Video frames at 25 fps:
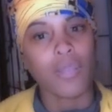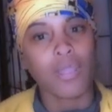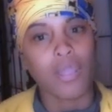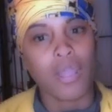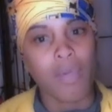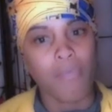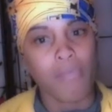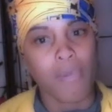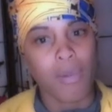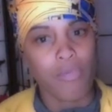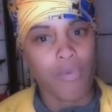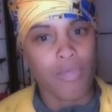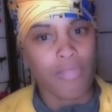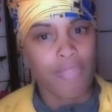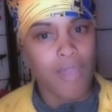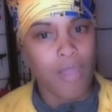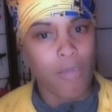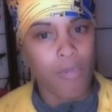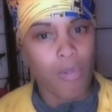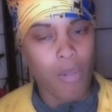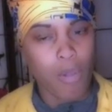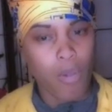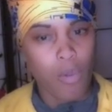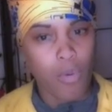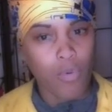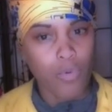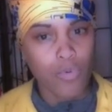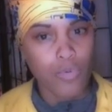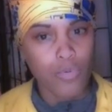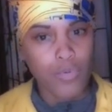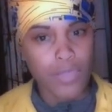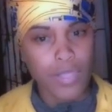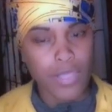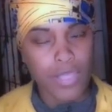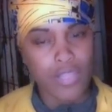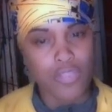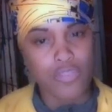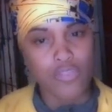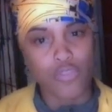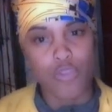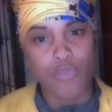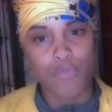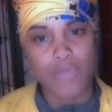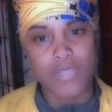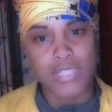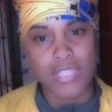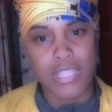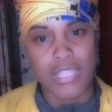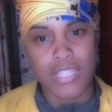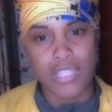come up with our own
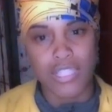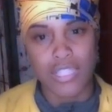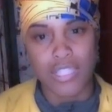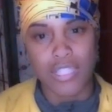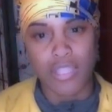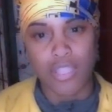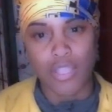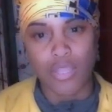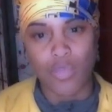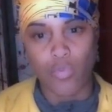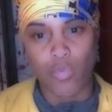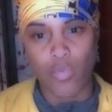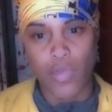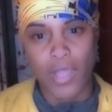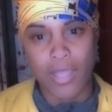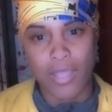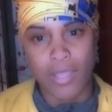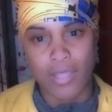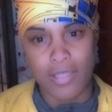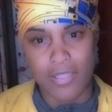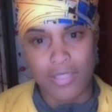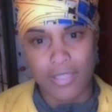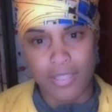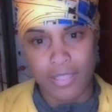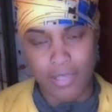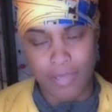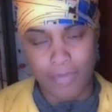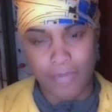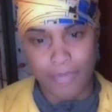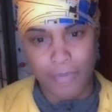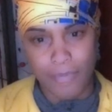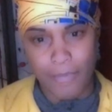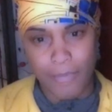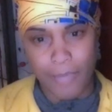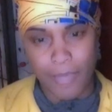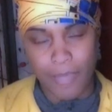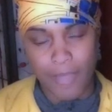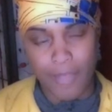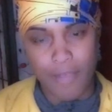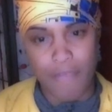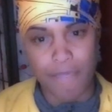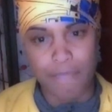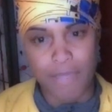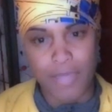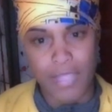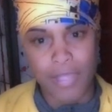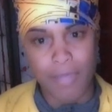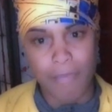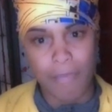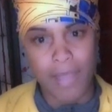interpretation and ways of
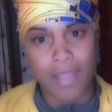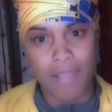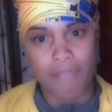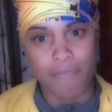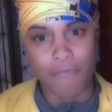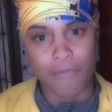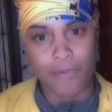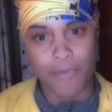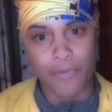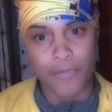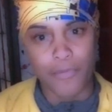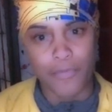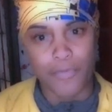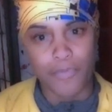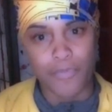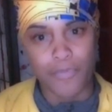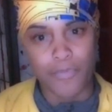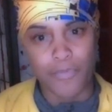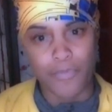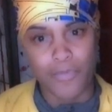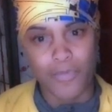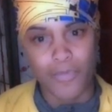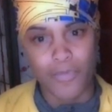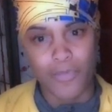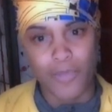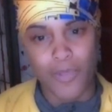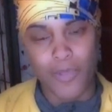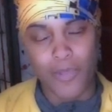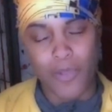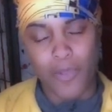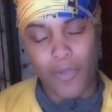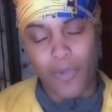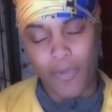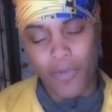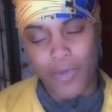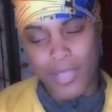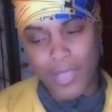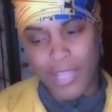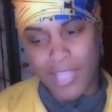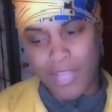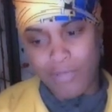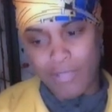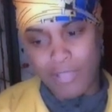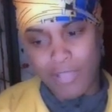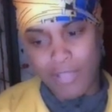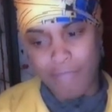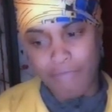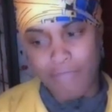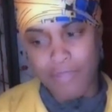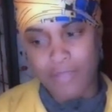being mindful. We hear
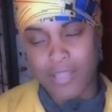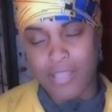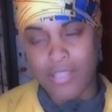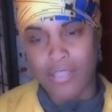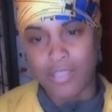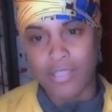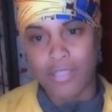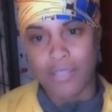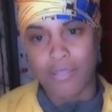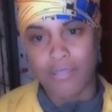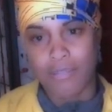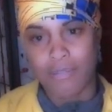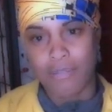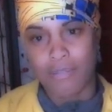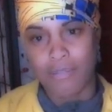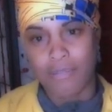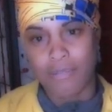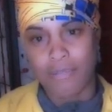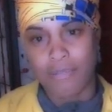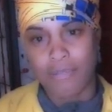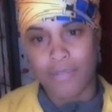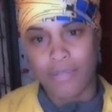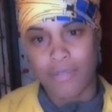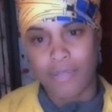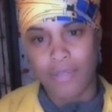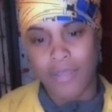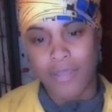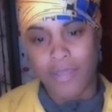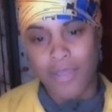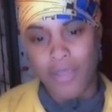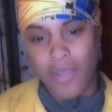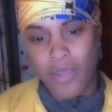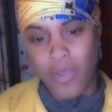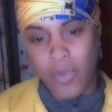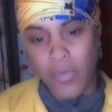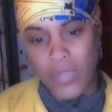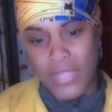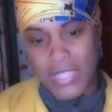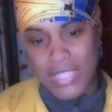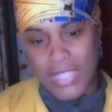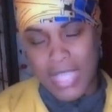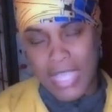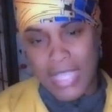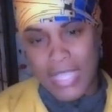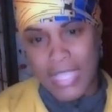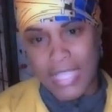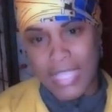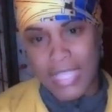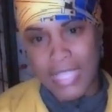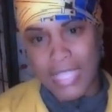a definition, we
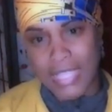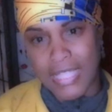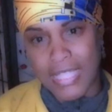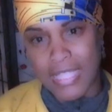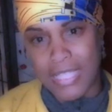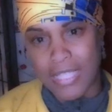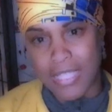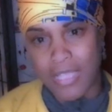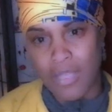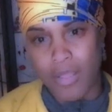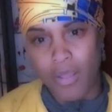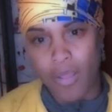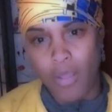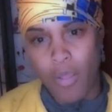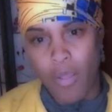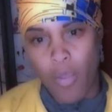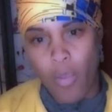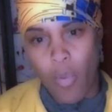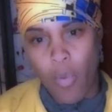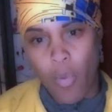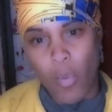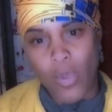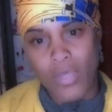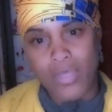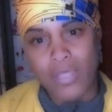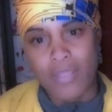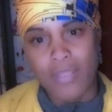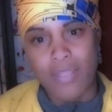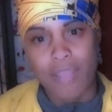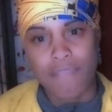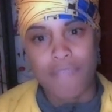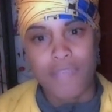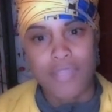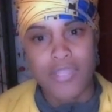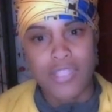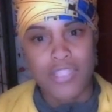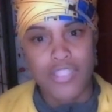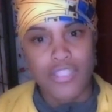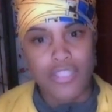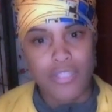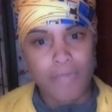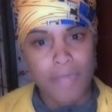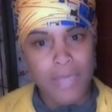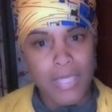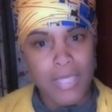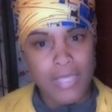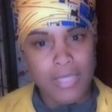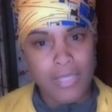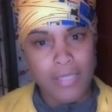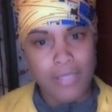take in what the definition
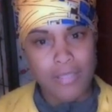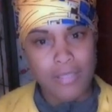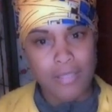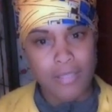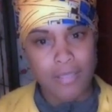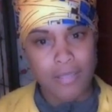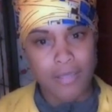means,